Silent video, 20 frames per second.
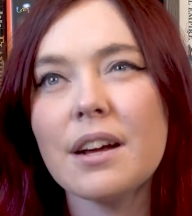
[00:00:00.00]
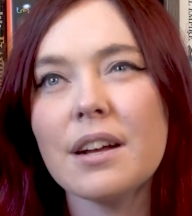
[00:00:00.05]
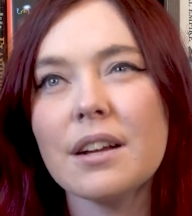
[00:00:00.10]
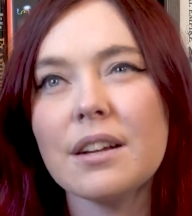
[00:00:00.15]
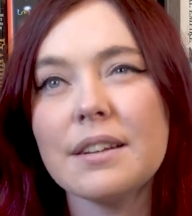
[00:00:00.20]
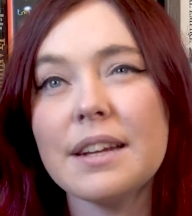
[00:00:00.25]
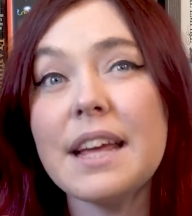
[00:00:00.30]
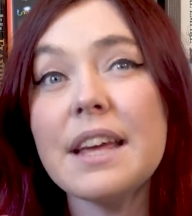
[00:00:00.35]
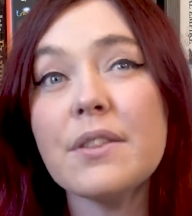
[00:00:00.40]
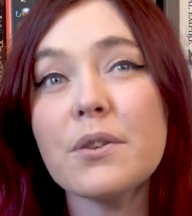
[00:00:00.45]

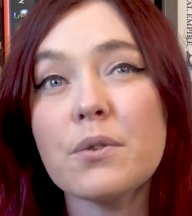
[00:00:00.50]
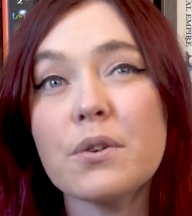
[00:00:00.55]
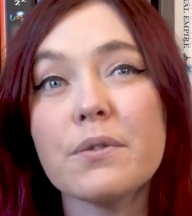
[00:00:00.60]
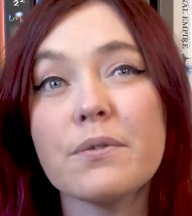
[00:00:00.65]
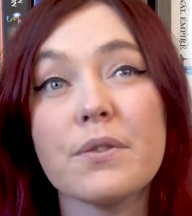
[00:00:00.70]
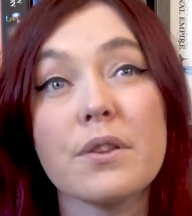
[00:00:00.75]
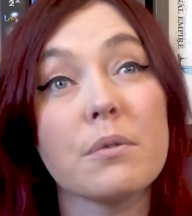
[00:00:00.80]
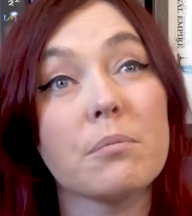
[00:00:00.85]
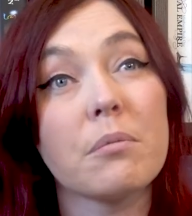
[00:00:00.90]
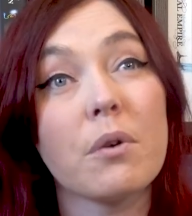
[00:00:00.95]
Neither
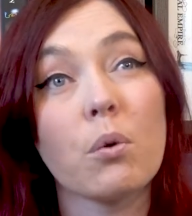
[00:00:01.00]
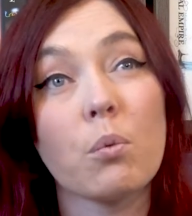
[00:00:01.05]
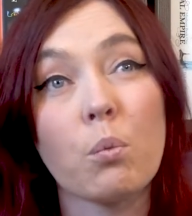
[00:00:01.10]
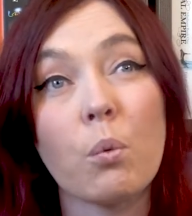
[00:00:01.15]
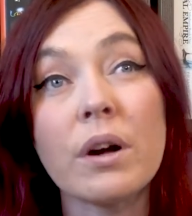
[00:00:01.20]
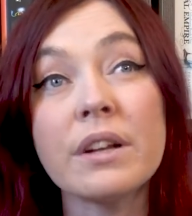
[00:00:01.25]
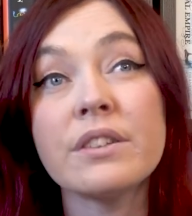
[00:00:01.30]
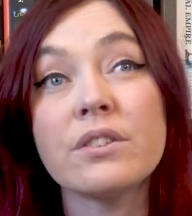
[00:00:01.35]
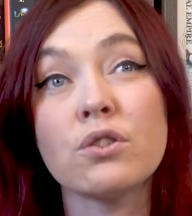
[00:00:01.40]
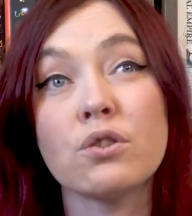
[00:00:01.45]
of them
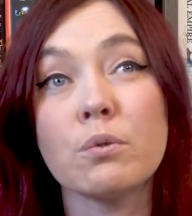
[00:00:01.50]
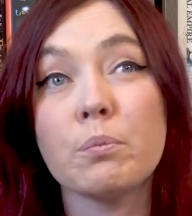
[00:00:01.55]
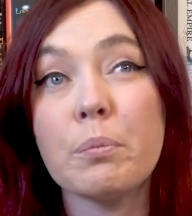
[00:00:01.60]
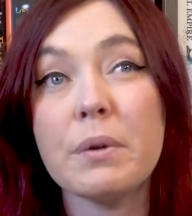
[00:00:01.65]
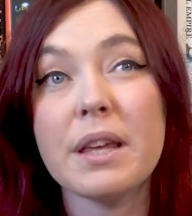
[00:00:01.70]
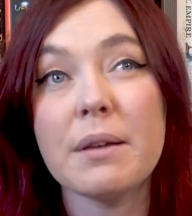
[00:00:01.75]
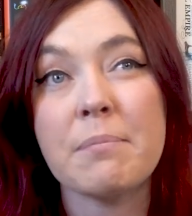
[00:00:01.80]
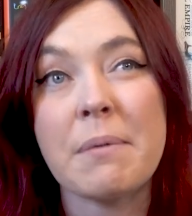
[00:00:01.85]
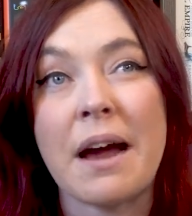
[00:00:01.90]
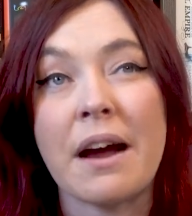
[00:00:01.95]
want to
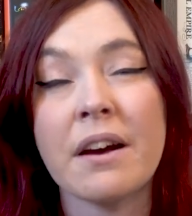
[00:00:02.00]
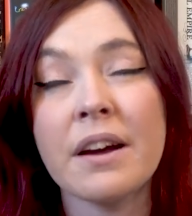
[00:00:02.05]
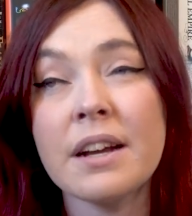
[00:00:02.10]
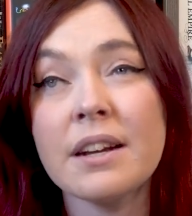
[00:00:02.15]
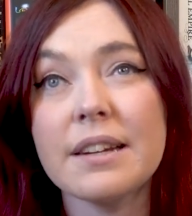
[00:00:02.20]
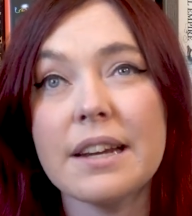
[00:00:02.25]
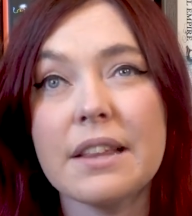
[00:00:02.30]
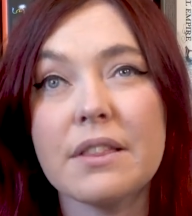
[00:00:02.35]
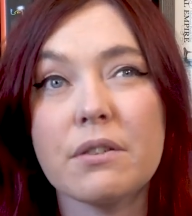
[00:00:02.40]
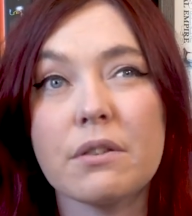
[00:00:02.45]
be
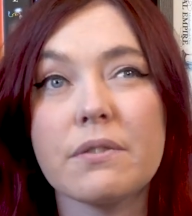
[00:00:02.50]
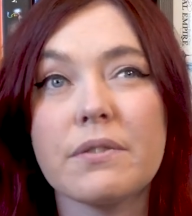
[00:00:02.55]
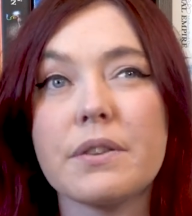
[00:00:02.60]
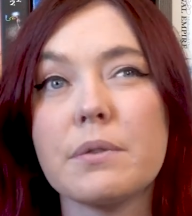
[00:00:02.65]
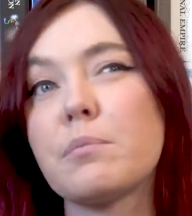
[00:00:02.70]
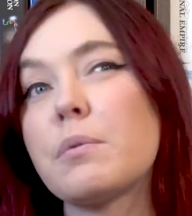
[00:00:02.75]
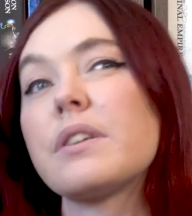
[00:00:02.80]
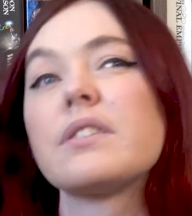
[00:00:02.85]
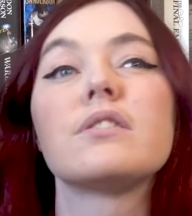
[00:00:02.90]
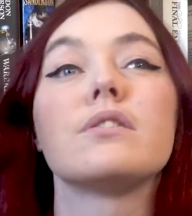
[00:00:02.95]
married, neither of
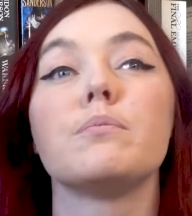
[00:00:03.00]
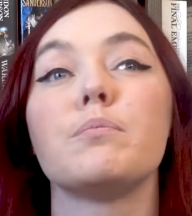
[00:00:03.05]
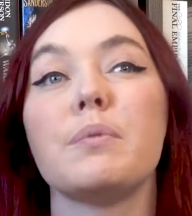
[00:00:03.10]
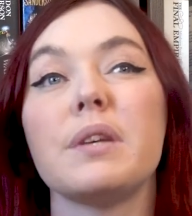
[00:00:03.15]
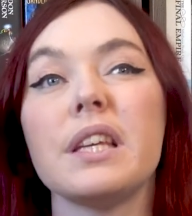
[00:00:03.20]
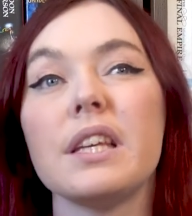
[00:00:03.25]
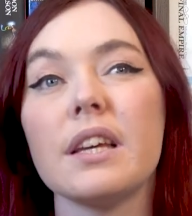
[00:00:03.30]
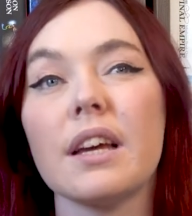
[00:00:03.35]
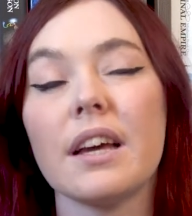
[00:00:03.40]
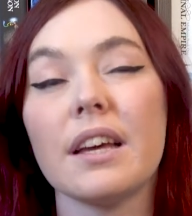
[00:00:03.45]
them want to
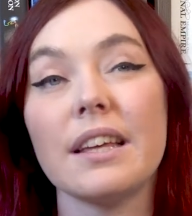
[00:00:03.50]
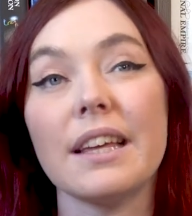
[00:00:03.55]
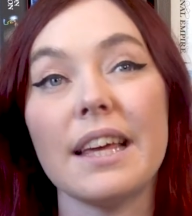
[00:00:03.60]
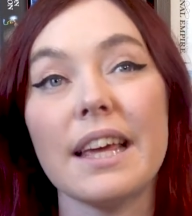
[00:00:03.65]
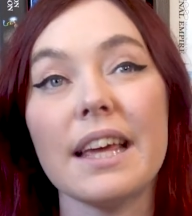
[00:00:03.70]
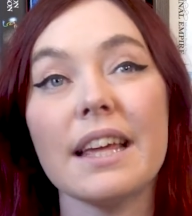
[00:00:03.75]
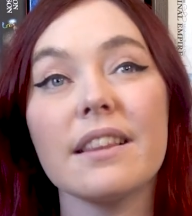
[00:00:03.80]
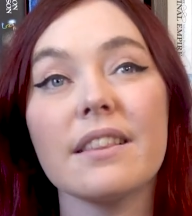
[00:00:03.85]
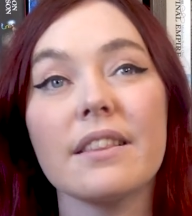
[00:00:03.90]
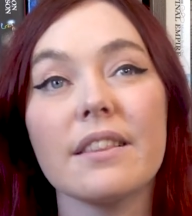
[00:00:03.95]
be
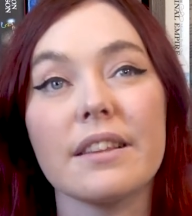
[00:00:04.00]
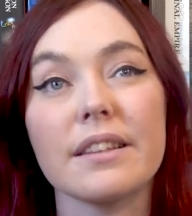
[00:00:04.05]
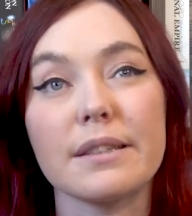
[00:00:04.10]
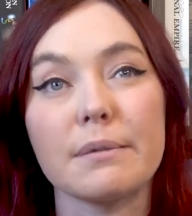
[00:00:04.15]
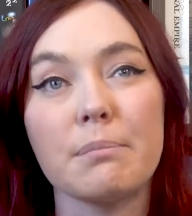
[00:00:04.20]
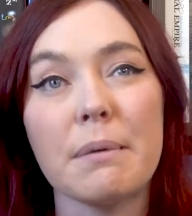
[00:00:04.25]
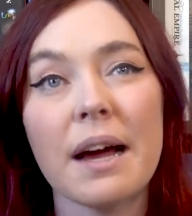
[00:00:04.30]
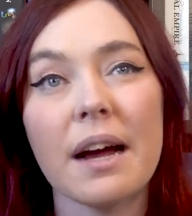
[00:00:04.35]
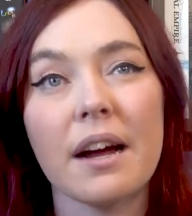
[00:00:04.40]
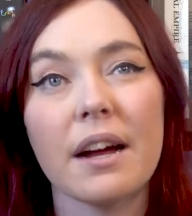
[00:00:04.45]
in this
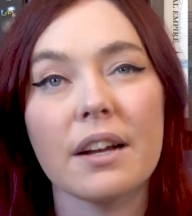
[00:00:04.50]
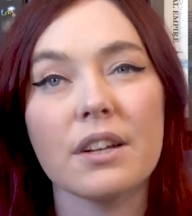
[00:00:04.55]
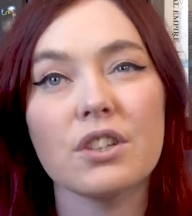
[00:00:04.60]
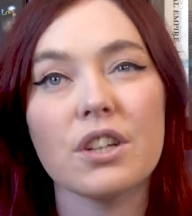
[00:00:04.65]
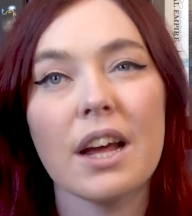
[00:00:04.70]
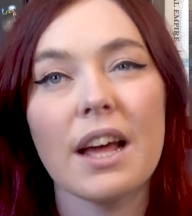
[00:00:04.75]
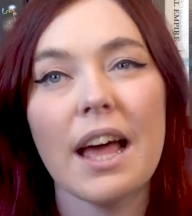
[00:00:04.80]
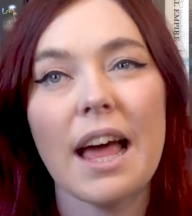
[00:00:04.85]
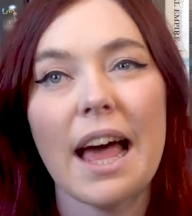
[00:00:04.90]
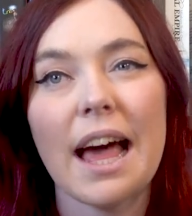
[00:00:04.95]
marriage,
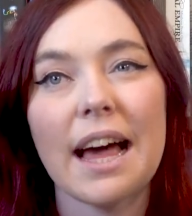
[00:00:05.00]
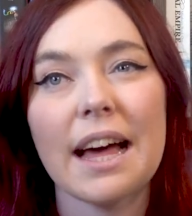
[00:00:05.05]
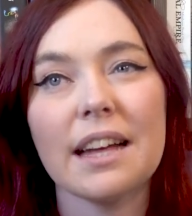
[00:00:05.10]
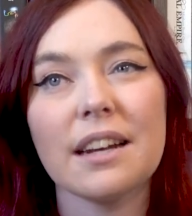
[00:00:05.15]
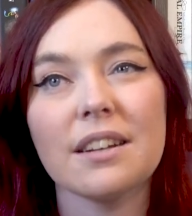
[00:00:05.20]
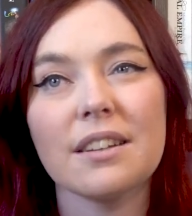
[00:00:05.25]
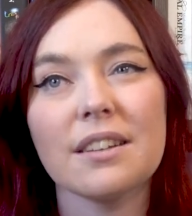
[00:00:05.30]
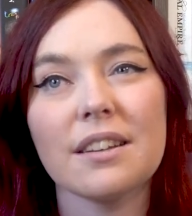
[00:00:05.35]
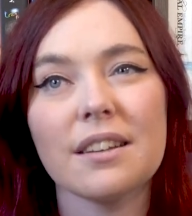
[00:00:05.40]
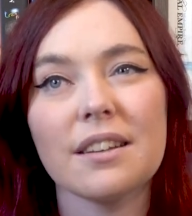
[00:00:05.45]

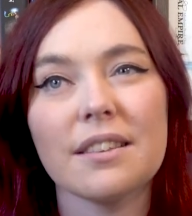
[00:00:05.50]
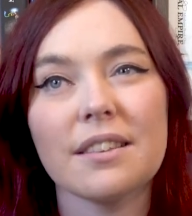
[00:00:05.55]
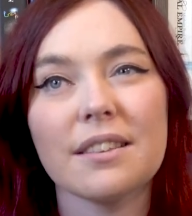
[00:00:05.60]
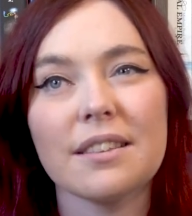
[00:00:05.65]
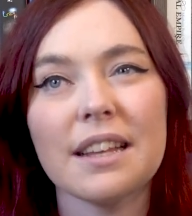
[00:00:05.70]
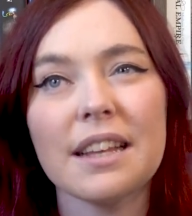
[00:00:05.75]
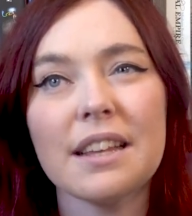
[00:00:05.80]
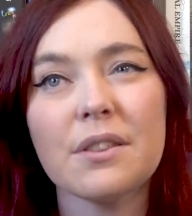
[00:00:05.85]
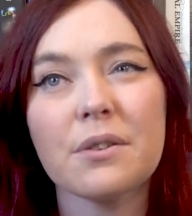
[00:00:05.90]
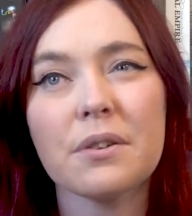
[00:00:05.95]
and
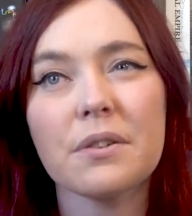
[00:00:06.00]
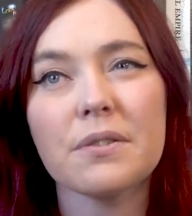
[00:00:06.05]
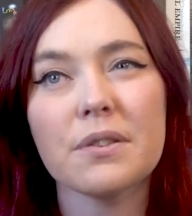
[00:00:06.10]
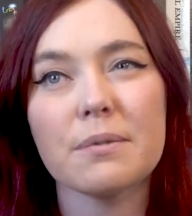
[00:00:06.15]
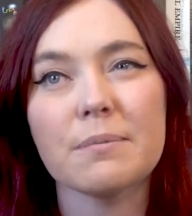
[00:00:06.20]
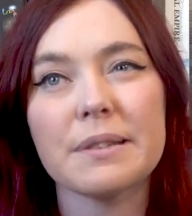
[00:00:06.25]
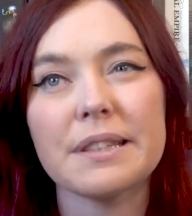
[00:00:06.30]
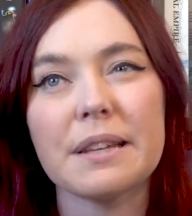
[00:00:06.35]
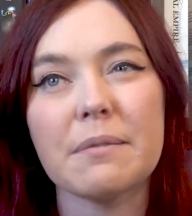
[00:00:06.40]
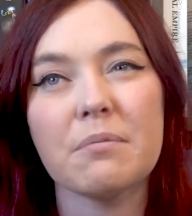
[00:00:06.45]
neither of
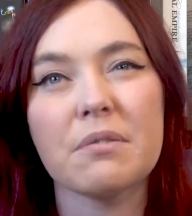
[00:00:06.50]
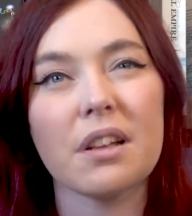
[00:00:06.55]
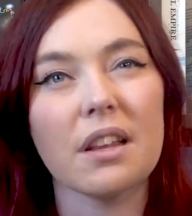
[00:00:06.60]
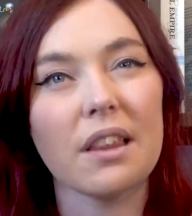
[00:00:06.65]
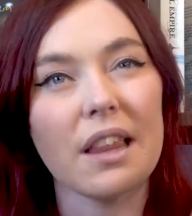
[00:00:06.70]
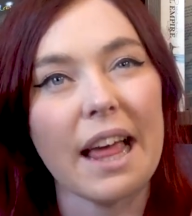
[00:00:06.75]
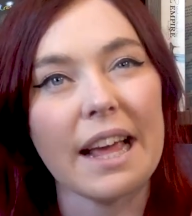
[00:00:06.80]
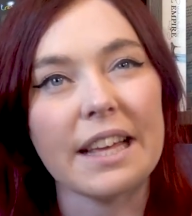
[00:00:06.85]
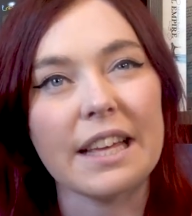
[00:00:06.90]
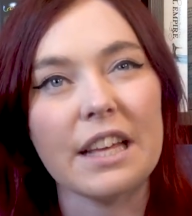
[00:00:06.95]
them seem to
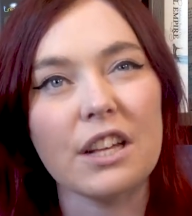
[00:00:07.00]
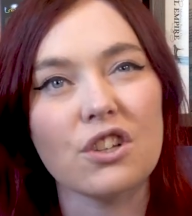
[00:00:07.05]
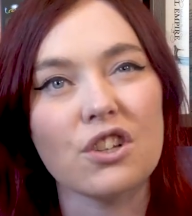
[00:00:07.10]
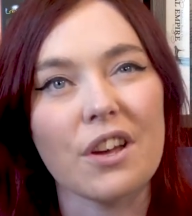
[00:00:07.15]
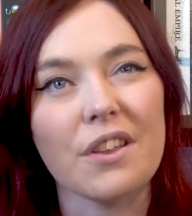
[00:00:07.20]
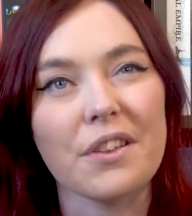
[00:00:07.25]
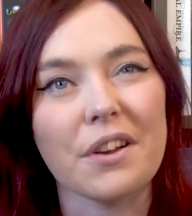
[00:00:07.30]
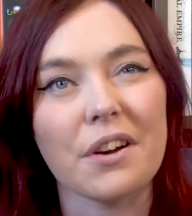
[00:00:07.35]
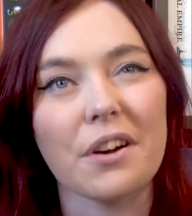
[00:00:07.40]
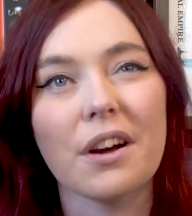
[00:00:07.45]
like each
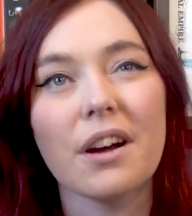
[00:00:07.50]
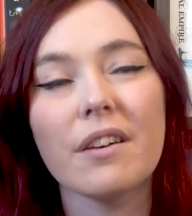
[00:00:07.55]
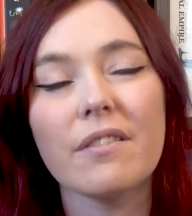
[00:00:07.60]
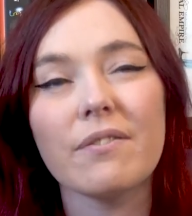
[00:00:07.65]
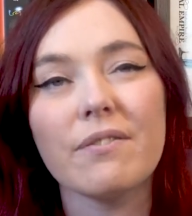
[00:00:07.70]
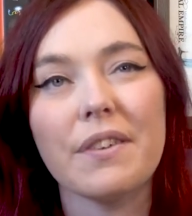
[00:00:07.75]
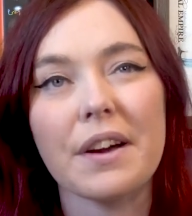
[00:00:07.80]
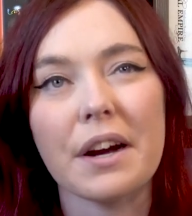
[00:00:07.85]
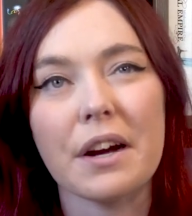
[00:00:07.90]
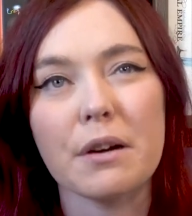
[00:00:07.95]
other
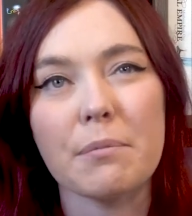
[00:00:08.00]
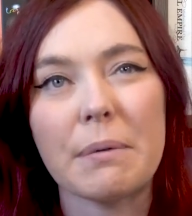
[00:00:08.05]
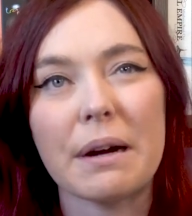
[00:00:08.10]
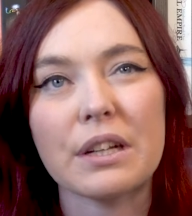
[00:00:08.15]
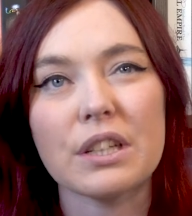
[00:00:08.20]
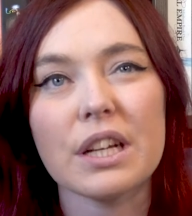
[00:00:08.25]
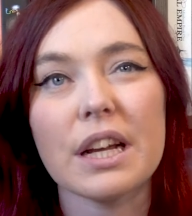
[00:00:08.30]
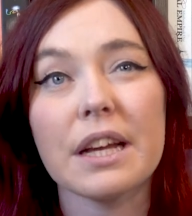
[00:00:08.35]
very much.